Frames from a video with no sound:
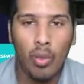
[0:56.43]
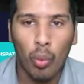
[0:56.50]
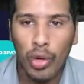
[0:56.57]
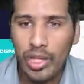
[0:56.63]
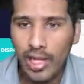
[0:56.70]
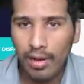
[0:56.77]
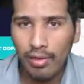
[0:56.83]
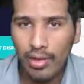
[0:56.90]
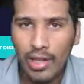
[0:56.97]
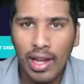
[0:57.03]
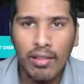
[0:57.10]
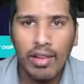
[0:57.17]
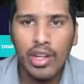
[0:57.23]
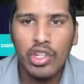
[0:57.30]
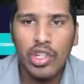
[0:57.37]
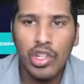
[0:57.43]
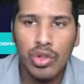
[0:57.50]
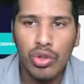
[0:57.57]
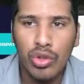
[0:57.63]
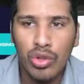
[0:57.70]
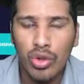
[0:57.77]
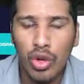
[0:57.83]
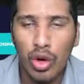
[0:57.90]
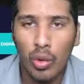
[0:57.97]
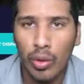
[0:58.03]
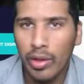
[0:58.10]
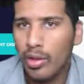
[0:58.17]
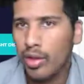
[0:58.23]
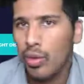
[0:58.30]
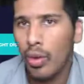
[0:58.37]
whichever direction you do go,
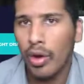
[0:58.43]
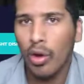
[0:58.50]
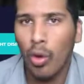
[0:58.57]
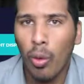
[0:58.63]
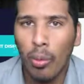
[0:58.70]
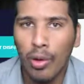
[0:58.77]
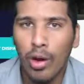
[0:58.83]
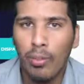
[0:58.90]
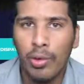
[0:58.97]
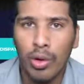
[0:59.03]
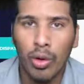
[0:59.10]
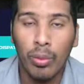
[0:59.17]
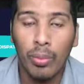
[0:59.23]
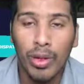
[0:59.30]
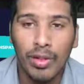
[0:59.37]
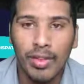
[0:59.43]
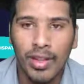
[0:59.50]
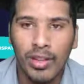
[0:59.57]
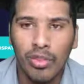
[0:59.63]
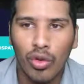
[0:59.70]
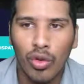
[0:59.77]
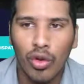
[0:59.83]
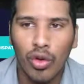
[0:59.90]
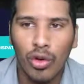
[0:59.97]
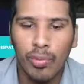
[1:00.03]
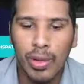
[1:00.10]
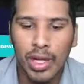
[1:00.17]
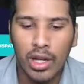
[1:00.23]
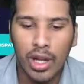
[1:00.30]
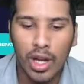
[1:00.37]
whether you want to open up your own business or
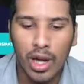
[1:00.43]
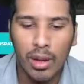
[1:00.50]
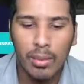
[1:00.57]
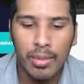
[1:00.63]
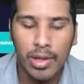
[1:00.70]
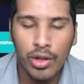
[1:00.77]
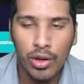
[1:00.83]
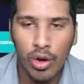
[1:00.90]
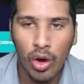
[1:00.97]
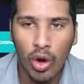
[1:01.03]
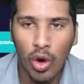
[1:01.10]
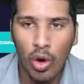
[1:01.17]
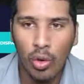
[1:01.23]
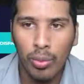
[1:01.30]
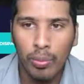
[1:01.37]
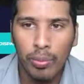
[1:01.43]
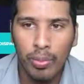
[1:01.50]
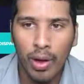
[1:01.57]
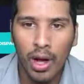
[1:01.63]
become your own,